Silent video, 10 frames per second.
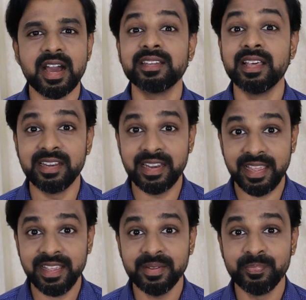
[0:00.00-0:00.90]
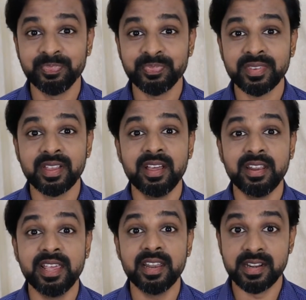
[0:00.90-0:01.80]
at Leh
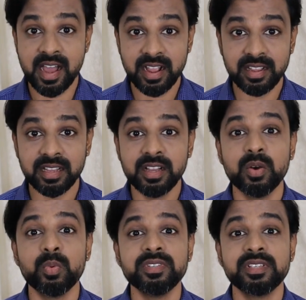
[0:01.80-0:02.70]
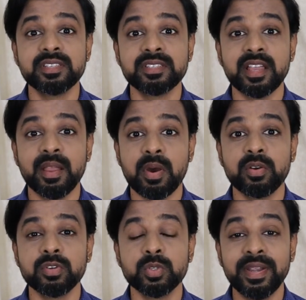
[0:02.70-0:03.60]
Ladakh, which is
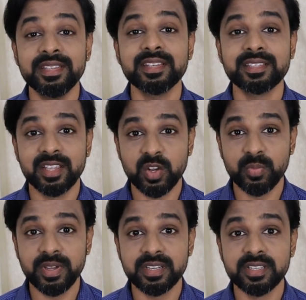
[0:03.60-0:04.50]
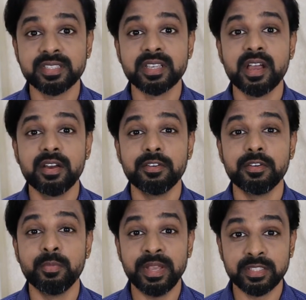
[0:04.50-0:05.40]
about 26 kilometers
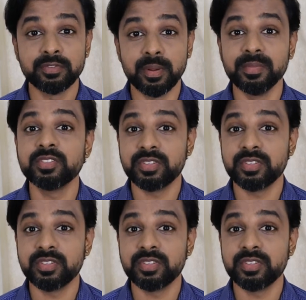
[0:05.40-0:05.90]
west from the